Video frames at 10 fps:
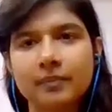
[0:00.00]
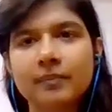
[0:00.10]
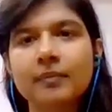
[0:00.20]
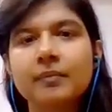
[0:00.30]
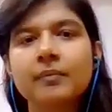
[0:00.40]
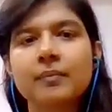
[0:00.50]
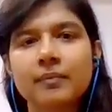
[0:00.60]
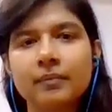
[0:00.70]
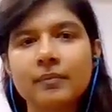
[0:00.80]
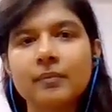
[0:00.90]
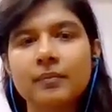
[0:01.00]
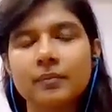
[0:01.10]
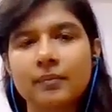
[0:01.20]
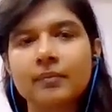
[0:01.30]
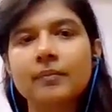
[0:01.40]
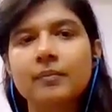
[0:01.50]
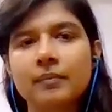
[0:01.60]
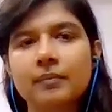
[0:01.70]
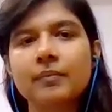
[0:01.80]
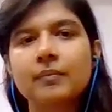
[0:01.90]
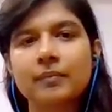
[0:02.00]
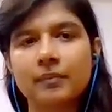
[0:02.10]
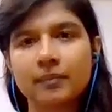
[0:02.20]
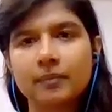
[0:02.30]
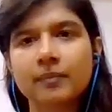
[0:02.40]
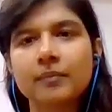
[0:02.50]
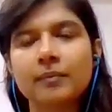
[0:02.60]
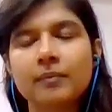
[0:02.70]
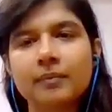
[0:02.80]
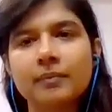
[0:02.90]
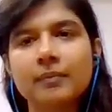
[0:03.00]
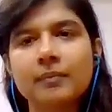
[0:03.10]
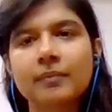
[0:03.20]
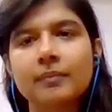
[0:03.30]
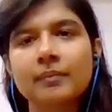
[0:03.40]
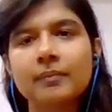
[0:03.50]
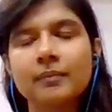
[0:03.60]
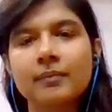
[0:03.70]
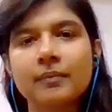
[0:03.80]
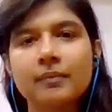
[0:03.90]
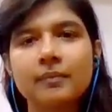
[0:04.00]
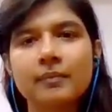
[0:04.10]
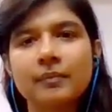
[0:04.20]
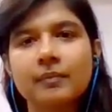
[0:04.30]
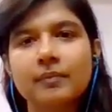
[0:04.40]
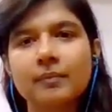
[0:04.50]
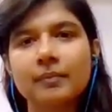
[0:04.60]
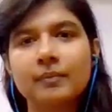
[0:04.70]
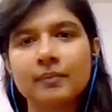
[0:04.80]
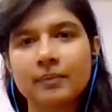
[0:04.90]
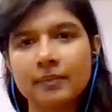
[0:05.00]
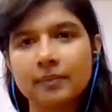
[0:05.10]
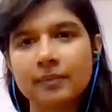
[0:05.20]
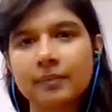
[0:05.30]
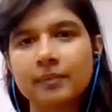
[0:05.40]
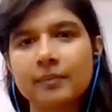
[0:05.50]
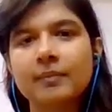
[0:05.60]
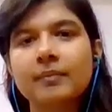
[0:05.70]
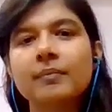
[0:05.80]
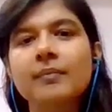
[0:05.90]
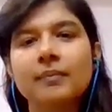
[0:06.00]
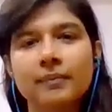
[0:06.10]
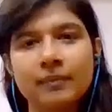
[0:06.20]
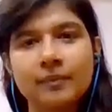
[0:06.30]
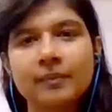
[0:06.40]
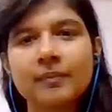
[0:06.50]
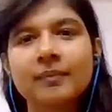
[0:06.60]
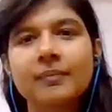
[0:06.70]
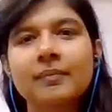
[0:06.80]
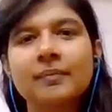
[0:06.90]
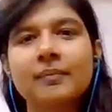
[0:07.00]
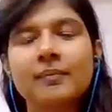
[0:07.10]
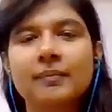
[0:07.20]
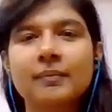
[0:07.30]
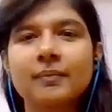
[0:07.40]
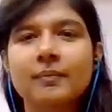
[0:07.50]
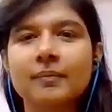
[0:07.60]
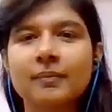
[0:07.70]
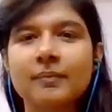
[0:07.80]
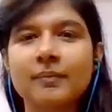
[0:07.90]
(not speaking)